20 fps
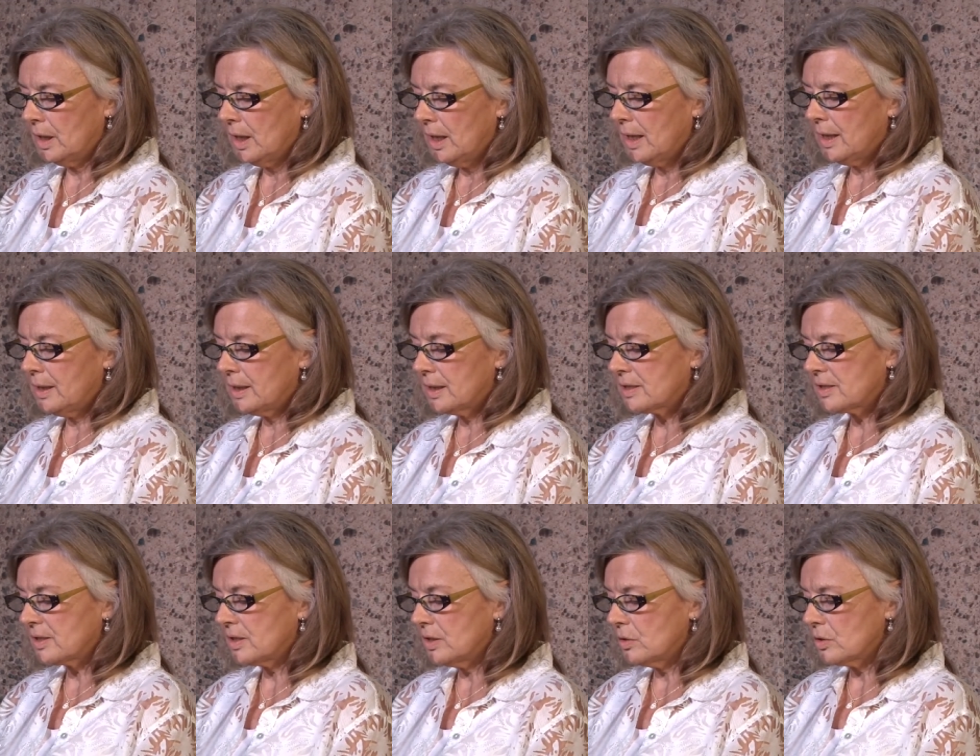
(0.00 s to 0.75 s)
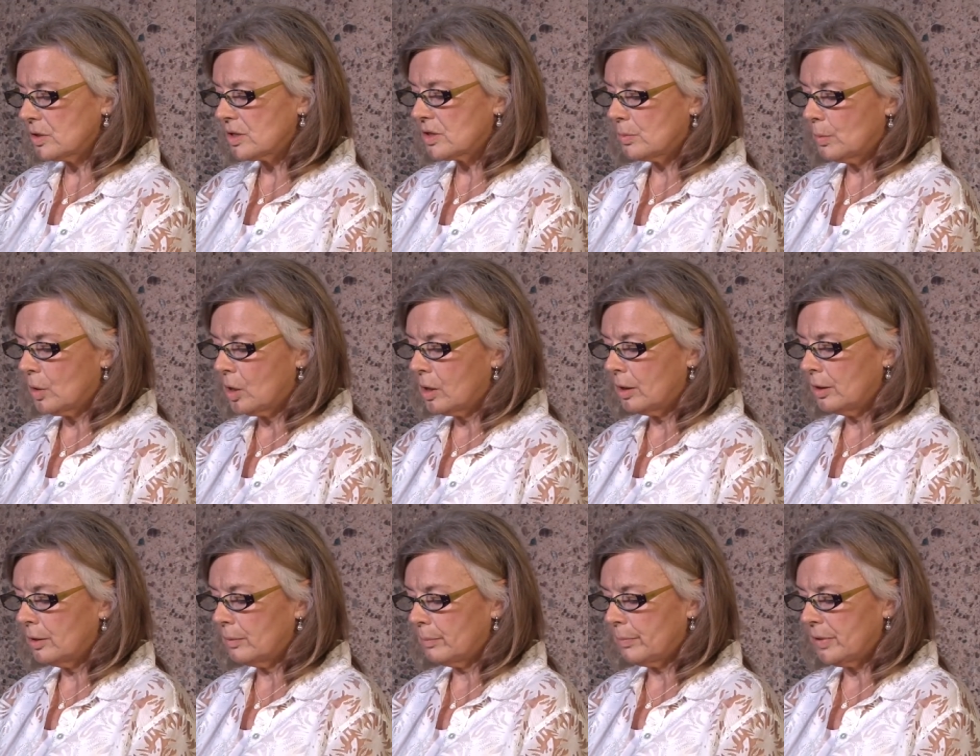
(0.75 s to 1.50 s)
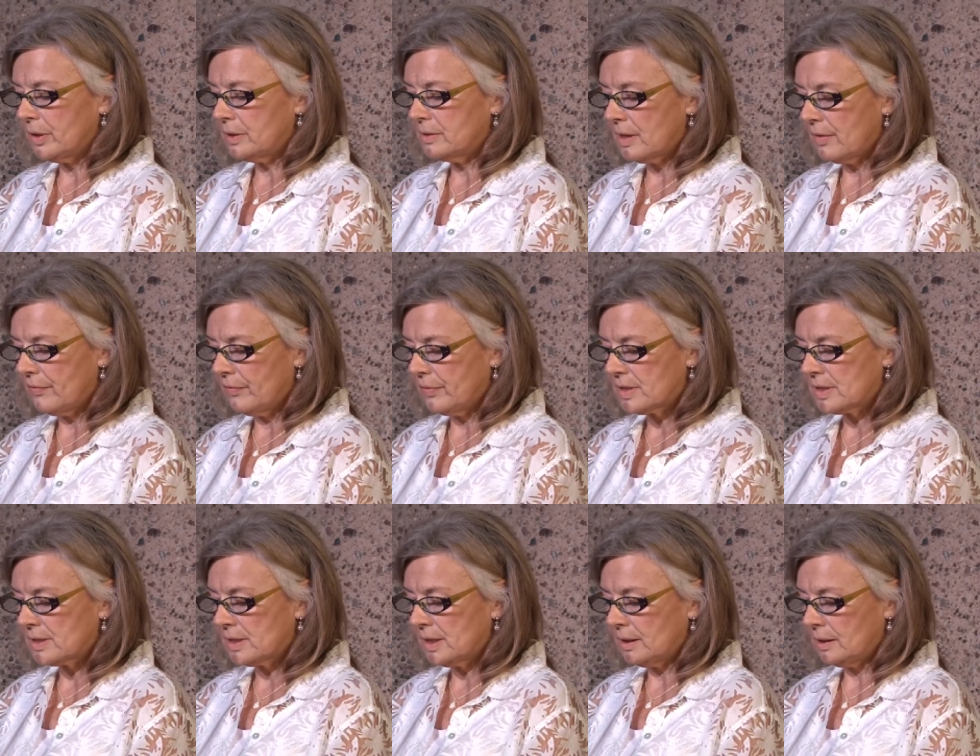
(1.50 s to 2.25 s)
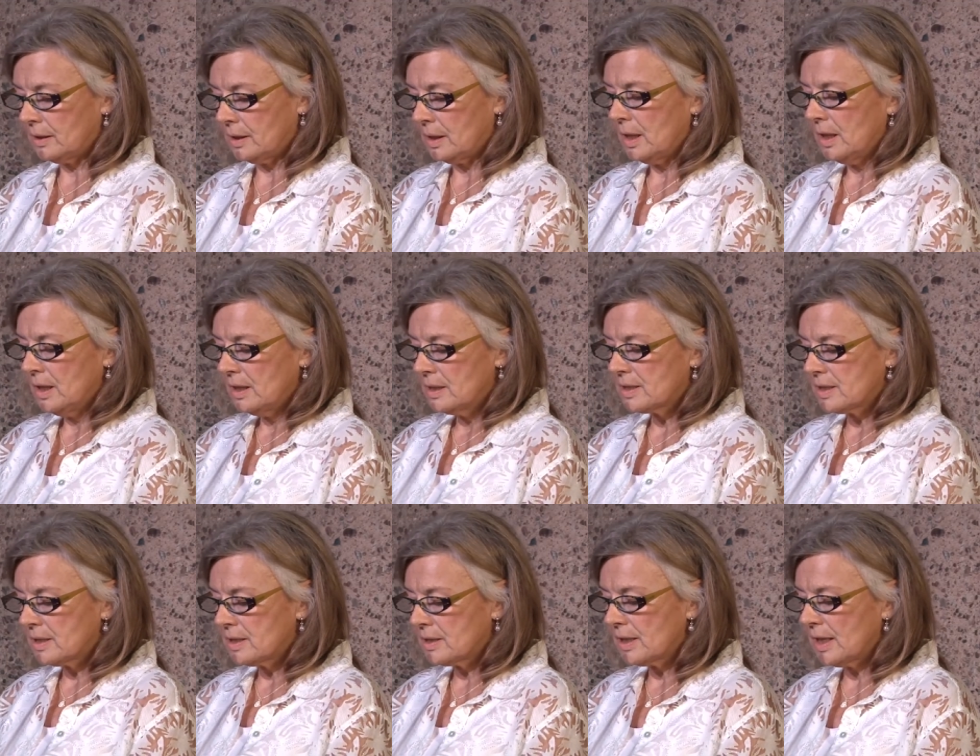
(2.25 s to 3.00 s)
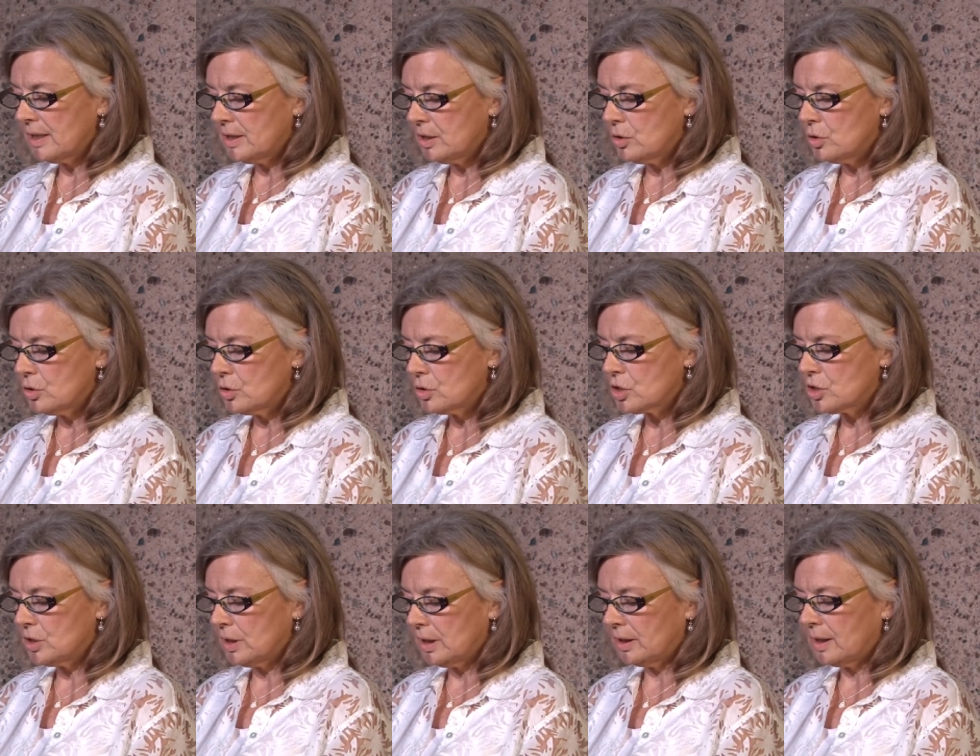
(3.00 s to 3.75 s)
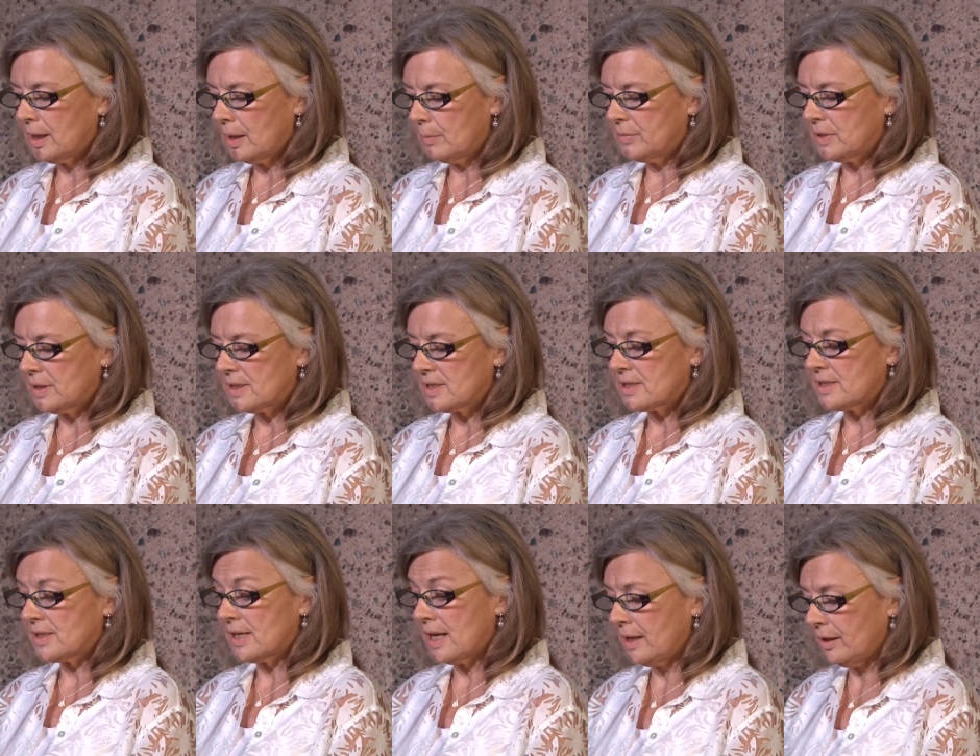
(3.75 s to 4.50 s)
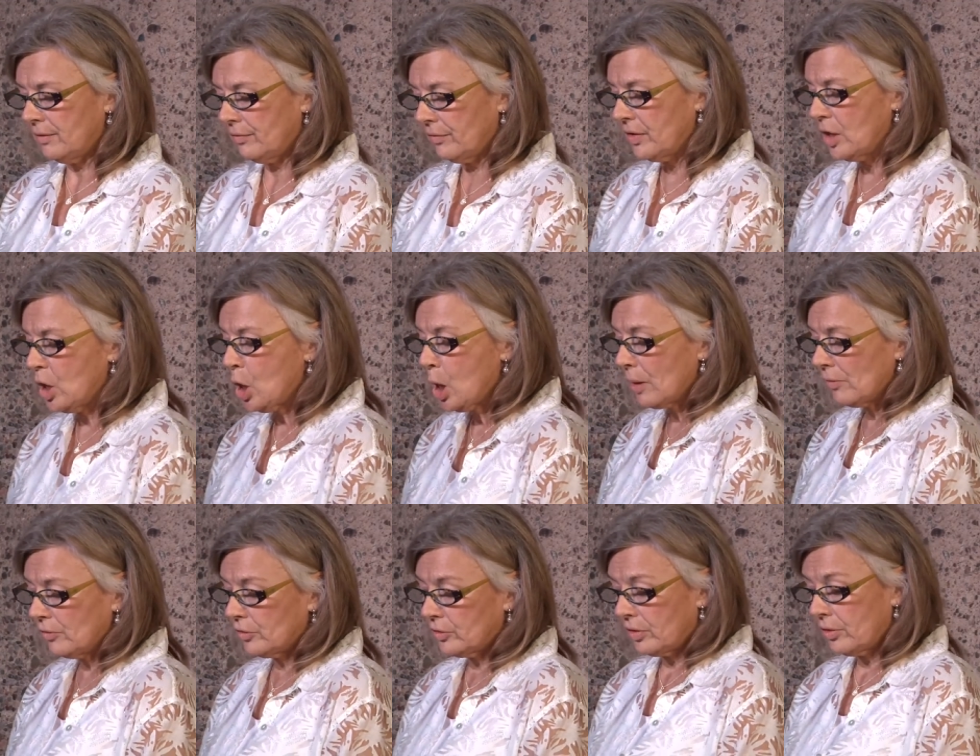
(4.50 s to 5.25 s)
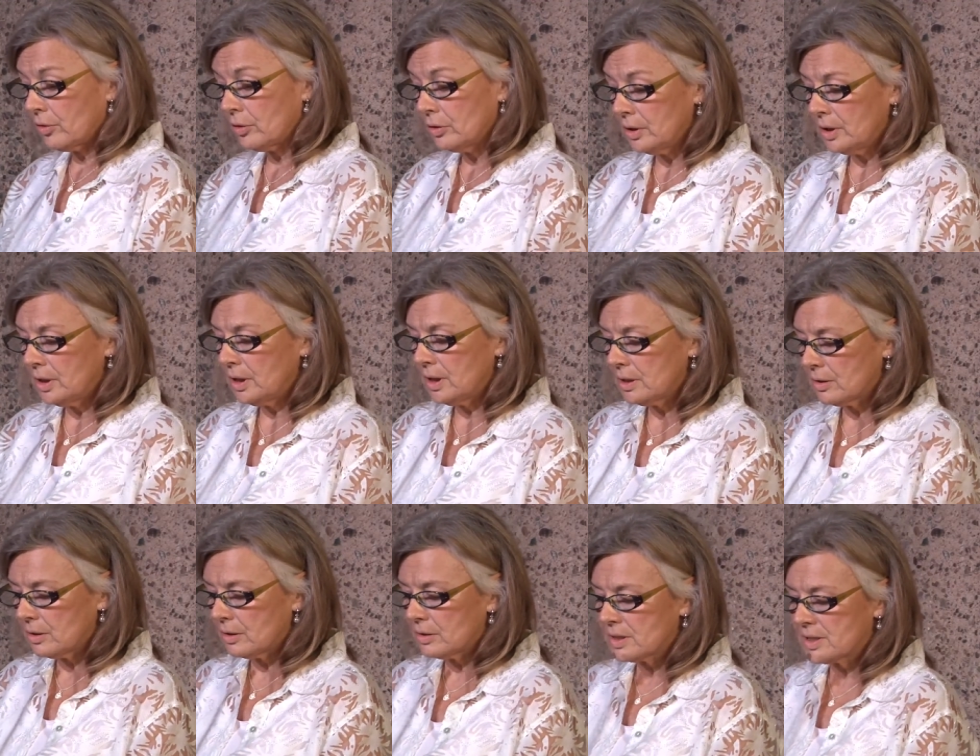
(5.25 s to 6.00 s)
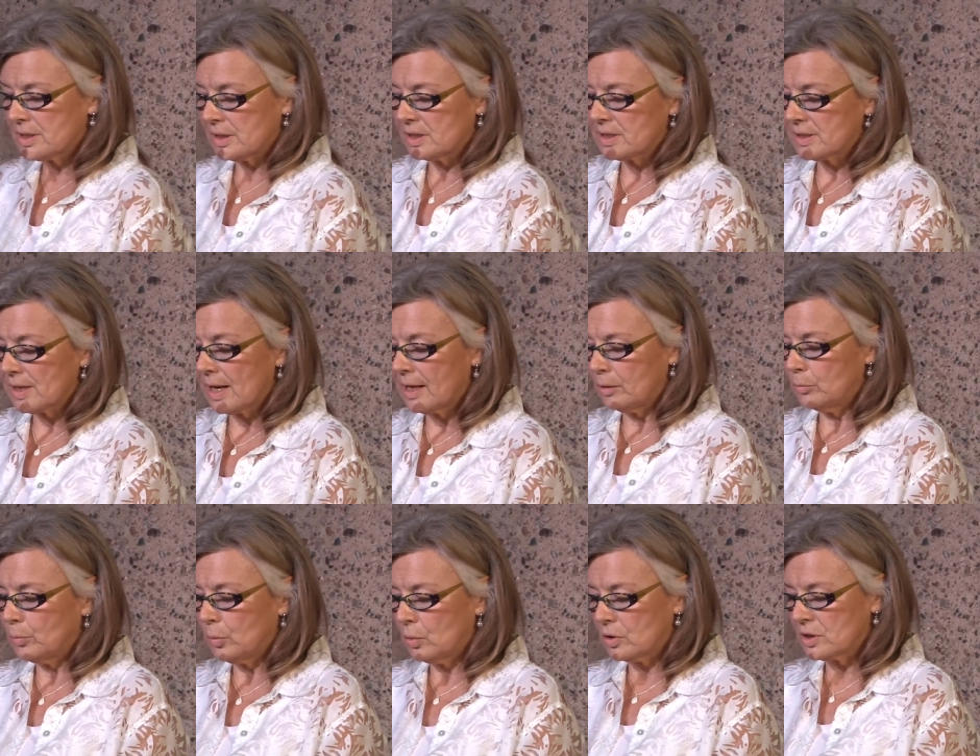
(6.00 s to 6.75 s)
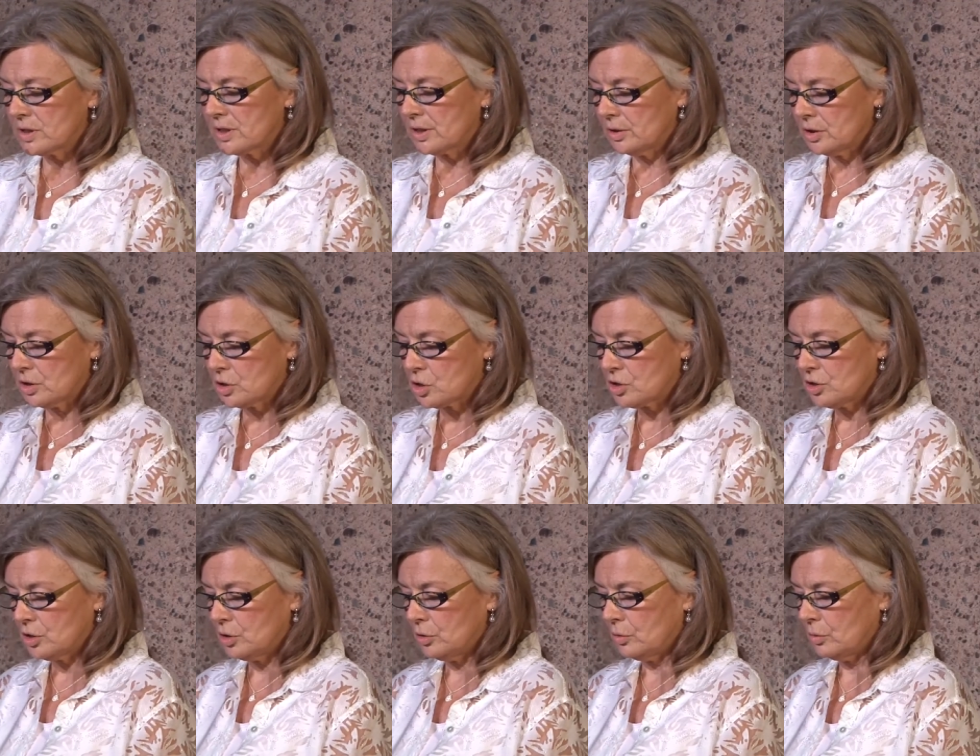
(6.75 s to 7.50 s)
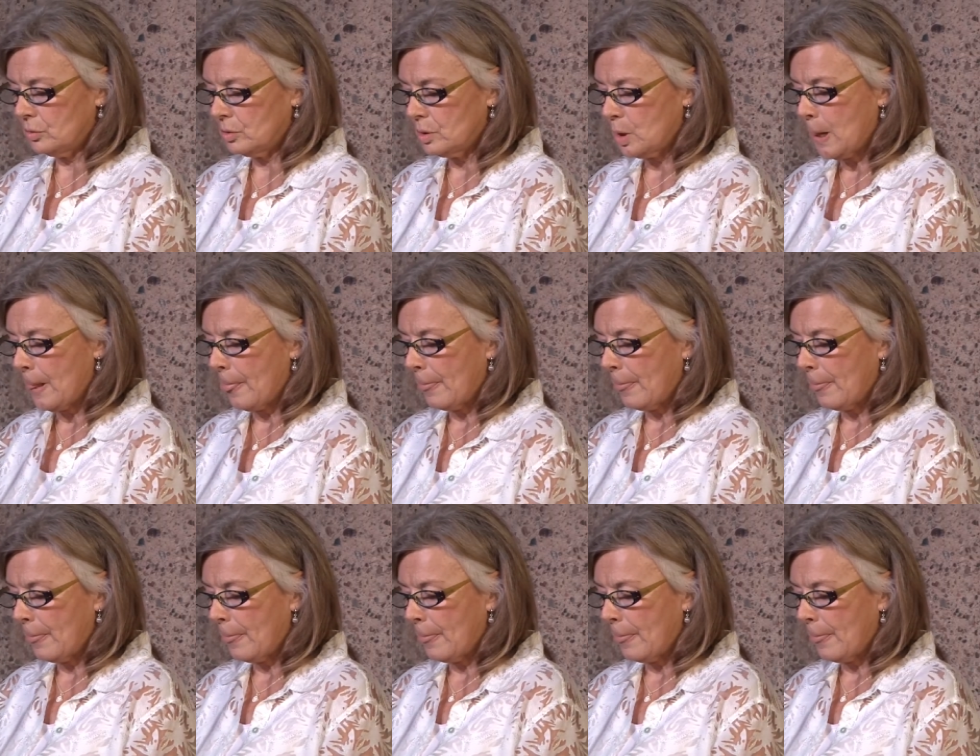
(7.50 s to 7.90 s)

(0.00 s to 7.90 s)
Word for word: an excuse smart but deficit, since I knew she had kept it safe for thirty years inside a porcelain shoe.